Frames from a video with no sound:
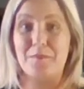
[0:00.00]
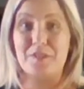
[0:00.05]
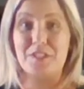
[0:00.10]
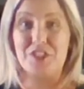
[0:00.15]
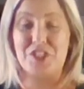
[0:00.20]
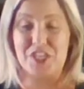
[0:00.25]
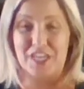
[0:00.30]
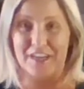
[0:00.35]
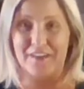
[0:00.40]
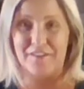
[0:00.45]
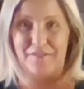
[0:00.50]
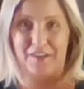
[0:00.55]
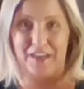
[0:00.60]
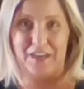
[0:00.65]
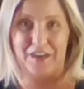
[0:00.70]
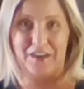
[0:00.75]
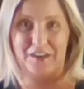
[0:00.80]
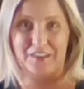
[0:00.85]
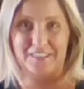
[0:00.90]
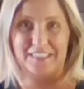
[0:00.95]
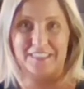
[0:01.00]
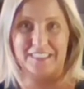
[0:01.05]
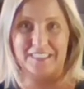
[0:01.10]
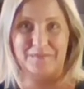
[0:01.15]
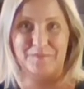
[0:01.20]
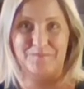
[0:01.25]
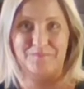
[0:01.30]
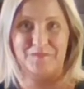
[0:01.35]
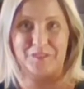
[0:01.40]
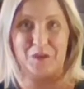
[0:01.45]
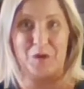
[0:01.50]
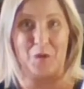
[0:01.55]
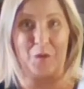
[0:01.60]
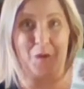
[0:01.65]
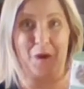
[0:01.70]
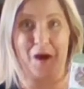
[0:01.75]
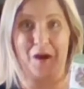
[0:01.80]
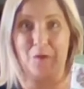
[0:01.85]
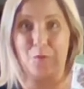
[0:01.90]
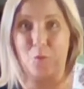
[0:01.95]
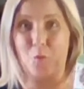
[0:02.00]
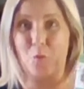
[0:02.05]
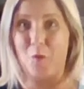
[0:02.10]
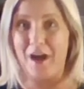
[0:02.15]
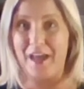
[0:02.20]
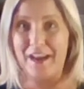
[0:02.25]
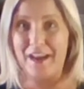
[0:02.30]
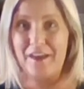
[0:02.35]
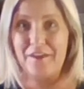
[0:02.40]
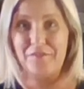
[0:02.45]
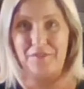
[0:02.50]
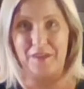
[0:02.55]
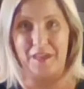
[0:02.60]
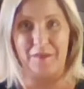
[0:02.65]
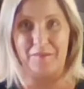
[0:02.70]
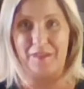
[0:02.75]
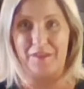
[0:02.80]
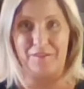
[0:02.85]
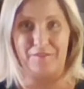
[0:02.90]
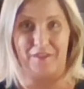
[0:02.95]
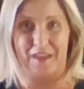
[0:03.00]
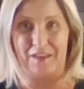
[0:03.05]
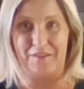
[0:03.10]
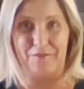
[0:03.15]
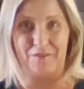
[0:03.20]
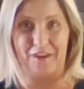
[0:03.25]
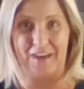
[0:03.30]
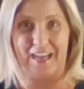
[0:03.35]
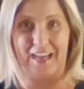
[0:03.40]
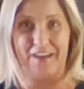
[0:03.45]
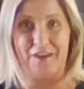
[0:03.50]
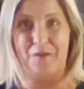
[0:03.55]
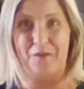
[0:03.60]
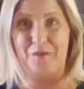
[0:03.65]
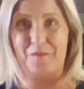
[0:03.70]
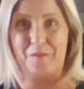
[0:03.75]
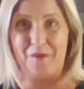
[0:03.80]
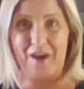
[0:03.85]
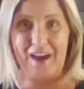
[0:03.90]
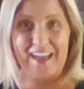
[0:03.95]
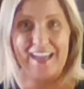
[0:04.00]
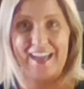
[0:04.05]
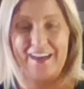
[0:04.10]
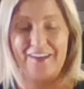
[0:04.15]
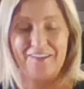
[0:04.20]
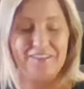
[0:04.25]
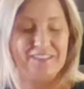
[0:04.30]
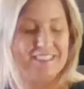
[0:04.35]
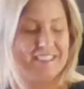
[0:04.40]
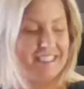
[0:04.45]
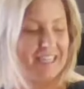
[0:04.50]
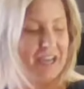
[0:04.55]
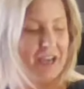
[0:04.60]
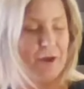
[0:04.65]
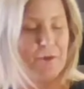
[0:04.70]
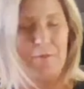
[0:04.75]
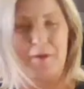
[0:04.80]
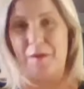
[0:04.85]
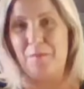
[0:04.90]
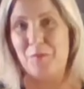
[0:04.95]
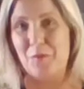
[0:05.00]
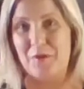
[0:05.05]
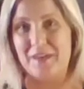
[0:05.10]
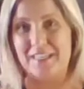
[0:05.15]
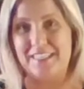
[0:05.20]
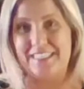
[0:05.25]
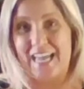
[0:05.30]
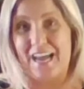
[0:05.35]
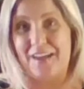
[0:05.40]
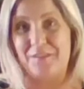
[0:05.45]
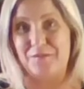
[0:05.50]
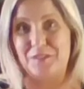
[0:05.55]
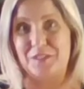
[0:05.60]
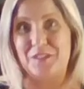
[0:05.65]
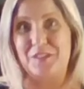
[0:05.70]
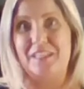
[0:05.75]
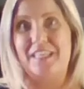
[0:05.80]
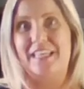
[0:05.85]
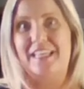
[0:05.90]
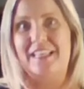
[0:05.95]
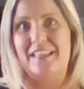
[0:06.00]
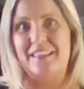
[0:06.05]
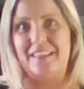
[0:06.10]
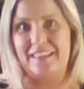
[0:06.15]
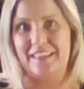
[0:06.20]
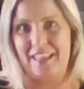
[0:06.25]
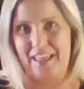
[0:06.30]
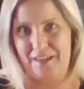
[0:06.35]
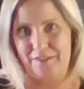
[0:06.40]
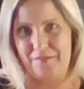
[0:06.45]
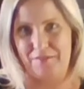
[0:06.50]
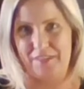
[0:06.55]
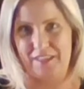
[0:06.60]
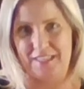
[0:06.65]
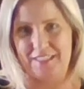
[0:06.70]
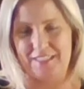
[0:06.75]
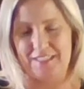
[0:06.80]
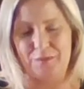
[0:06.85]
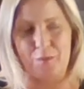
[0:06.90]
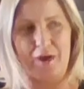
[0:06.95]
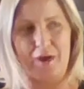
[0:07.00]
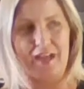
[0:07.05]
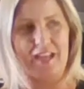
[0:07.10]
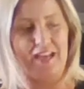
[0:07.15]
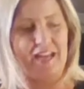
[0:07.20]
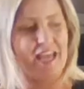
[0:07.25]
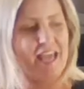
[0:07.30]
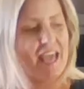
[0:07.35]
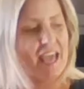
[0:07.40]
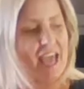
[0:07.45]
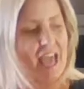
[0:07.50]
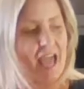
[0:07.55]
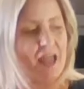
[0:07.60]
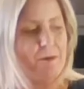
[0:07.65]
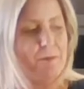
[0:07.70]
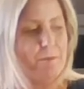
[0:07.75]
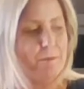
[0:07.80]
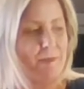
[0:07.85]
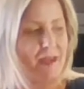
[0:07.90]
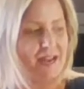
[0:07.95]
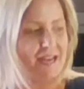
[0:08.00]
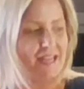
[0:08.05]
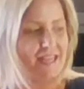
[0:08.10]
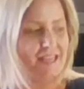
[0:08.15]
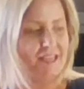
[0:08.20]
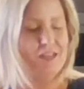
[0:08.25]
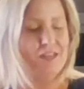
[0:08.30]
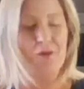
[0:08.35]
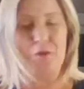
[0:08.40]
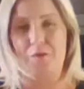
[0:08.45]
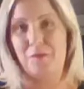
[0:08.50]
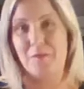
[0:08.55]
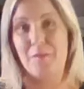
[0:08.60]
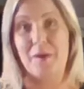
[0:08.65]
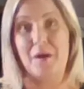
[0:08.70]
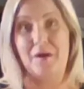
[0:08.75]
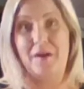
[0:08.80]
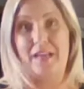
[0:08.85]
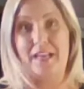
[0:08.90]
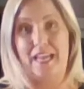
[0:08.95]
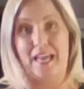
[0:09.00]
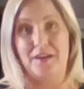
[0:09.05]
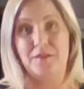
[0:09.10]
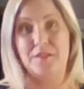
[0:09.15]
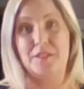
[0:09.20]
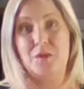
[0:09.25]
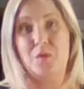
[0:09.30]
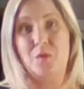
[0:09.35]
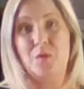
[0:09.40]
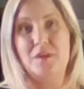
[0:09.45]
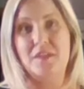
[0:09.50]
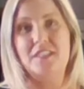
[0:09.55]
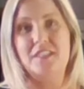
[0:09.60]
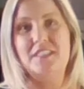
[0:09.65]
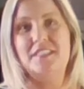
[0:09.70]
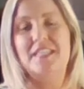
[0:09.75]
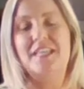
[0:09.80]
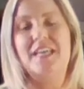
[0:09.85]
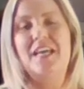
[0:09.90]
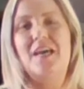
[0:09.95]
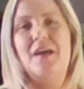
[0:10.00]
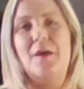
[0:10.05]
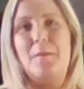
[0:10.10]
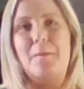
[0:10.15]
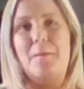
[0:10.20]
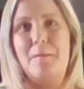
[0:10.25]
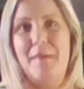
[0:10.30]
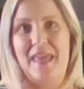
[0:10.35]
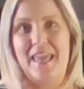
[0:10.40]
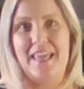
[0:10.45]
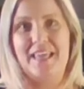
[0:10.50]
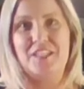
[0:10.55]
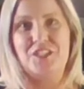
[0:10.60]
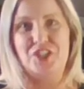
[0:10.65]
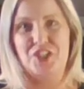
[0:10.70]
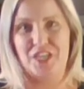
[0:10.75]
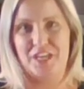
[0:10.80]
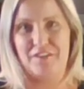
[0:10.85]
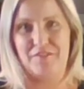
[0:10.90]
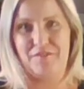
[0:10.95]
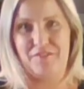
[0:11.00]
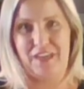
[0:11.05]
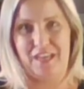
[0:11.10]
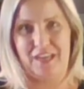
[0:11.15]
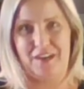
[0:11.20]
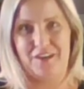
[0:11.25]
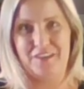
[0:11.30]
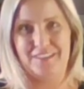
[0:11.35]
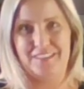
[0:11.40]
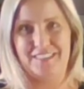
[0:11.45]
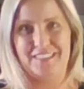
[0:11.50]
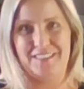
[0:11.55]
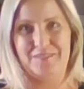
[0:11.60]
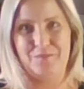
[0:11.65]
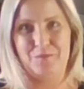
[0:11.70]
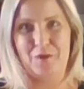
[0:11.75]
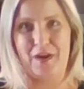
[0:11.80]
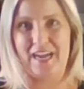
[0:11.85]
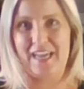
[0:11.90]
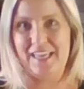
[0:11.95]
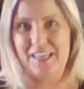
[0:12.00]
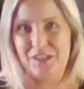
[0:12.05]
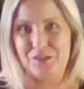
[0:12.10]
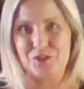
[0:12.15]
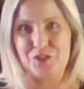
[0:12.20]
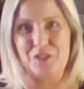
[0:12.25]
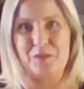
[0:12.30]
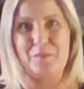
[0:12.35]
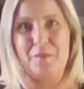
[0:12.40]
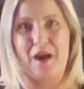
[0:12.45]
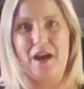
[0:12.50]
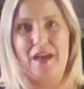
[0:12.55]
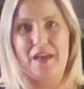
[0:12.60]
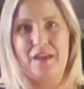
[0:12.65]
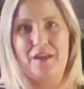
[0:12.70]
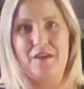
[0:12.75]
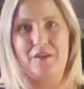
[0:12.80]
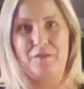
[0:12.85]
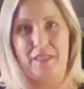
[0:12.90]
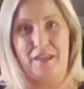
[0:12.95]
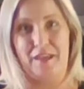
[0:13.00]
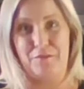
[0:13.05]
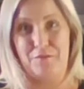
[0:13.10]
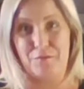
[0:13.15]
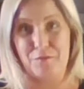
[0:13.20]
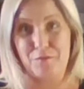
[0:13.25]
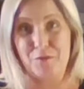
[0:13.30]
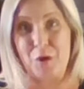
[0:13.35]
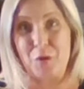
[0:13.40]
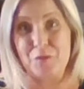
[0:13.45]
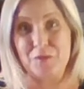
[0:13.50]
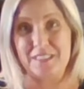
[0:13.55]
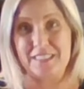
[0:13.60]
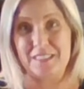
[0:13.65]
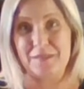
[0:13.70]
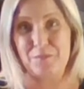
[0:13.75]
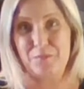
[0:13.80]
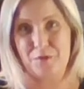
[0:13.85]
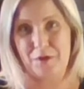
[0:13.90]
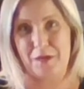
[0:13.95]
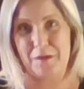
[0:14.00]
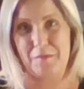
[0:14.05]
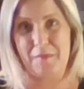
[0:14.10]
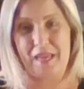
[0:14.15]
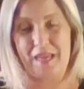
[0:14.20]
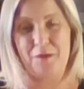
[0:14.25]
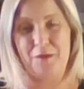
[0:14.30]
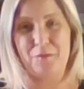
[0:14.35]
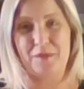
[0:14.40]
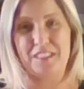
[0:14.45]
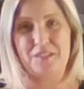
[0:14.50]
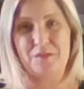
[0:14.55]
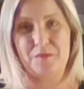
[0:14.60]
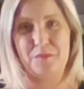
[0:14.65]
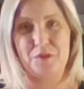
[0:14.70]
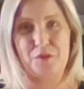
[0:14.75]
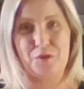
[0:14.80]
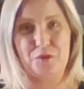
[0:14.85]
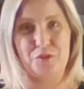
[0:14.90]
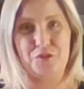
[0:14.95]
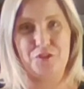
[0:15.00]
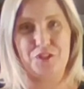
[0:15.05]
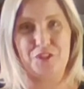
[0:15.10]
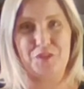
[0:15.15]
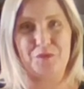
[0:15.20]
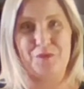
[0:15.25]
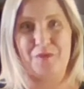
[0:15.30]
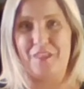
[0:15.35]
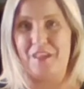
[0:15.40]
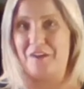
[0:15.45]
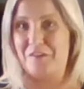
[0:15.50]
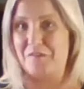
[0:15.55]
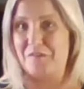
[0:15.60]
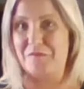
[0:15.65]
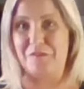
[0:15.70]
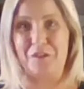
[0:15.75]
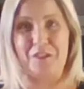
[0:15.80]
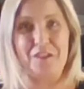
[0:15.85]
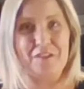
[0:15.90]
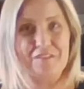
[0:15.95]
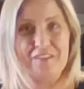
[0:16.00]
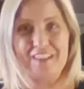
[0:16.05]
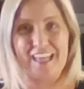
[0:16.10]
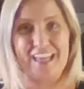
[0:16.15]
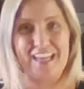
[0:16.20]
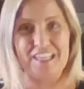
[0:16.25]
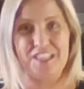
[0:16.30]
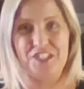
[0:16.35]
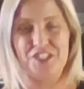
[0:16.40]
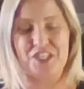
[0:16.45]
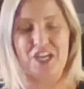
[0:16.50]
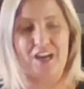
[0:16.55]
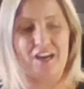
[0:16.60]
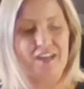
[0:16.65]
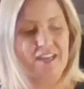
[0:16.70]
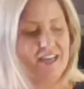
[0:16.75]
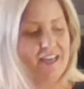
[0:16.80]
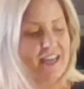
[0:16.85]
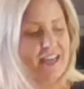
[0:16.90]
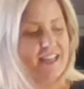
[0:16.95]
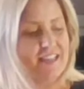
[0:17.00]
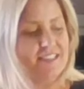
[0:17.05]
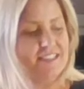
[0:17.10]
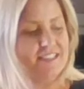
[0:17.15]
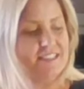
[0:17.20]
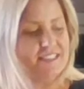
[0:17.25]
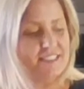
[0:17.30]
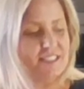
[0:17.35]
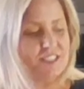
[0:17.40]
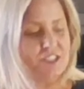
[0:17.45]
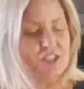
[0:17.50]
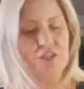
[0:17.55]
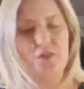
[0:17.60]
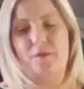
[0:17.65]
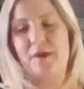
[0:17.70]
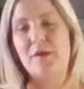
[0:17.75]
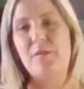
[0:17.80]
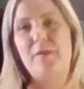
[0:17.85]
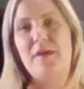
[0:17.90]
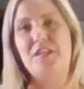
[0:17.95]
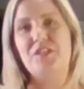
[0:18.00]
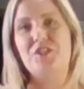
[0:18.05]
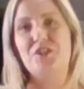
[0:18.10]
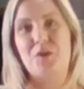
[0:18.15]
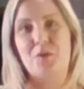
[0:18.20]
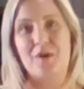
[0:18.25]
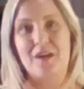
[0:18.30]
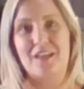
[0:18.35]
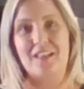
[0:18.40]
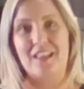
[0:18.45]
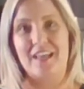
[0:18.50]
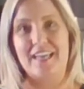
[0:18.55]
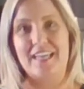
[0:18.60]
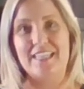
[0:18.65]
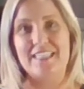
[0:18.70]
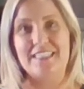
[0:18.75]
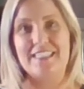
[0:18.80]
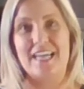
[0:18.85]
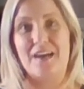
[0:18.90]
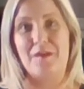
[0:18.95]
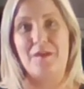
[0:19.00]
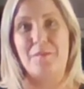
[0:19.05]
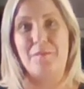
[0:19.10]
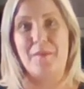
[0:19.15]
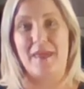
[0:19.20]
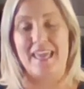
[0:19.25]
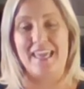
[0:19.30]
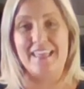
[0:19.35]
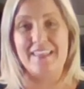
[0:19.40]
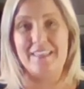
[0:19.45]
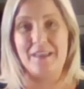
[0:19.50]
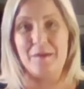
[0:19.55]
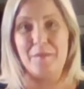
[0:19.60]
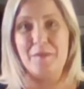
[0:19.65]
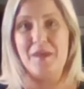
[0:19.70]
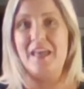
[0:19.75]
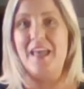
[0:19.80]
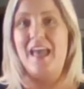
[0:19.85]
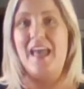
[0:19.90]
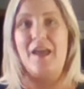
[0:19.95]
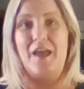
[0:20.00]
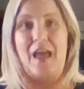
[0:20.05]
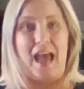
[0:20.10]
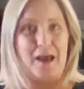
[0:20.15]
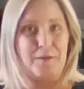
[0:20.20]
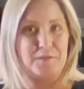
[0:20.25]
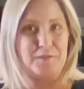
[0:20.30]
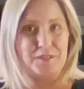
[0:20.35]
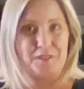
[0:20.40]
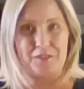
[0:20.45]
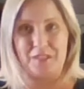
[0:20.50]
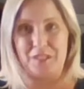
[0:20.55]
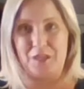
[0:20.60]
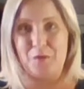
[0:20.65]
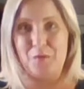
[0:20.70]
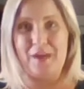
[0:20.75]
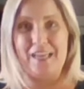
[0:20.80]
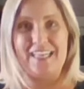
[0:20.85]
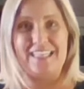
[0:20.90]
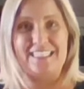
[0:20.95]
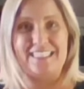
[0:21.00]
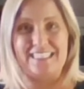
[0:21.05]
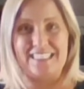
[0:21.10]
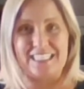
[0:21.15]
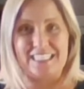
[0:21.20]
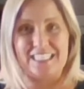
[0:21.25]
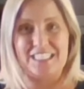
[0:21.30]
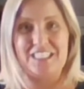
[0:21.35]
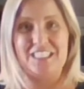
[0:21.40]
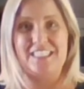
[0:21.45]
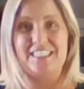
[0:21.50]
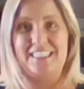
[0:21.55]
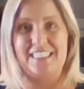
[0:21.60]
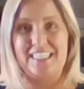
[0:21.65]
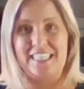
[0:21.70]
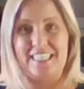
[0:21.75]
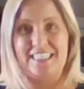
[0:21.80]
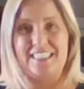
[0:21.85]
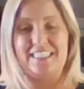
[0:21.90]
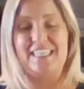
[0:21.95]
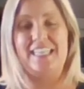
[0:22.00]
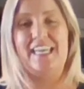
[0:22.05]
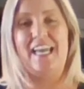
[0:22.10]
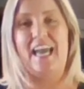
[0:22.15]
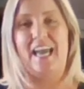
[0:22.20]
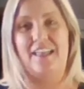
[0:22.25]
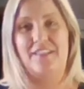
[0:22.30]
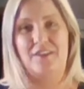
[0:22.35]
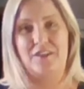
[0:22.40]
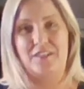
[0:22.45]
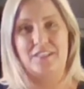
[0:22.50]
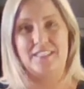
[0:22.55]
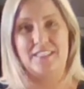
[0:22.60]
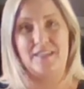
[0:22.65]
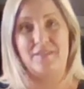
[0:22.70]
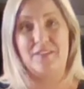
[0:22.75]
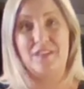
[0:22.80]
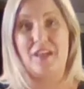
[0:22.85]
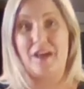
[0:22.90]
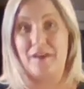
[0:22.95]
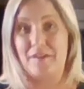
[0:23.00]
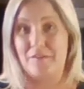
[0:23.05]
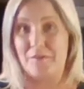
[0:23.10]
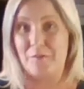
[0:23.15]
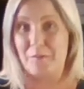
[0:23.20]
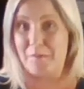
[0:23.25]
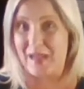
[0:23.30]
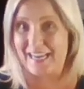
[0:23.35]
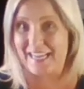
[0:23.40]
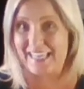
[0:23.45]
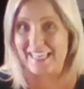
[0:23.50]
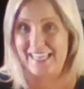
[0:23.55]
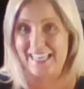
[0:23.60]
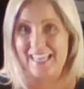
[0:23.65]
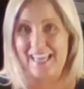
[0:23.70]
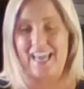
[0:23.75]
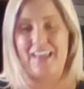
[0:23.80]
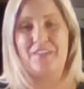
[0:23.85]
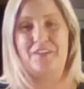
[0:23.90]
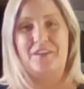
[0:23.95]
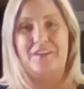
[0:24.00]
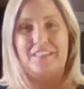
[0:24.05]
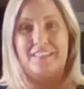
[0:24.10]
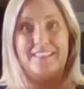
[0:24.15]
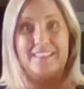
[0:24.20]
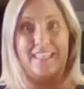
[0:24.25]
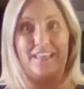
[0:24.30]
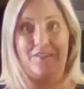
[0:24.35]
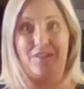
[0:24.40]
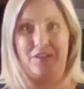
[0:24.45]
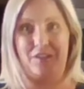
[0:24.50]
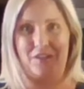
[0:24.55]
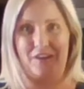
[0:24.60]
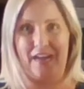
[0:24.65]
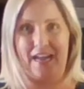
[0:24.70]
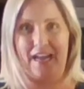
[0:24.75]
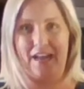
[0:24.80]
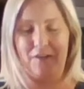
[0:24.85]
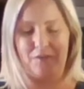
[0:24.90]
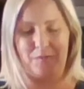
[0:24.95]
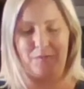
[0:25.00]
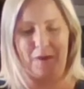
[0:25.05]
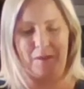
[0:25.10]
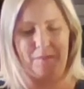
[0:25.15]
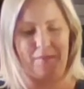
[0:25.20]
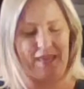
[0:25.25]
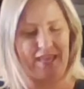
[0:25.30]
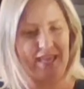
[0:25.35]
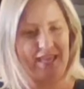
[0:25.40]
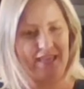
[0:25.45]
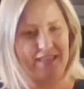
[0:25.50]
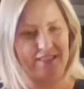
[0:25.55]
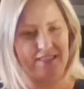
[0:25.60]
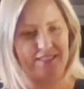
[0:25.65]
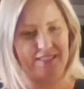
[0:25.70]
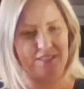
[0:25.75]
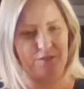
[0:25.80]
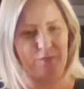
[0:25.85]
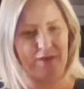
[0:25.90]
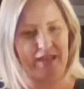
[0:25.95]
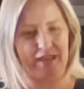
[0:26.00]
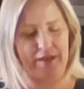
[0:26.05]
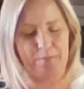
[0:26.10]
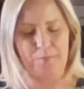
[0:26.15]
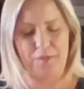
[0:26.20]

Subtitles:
chicken fingers. So what a family favorite. I know in my house, my boys absolutely love this one, and many North American households make chicken fingers, right? Usually buying like frozen pre-made ones from the grocery store that are full of a lot of junk. This is such a great way to show our clients how to make them absolutely quick, delicious, easy, and they're going to save a lot of money and they're going to save on their health by making it this way.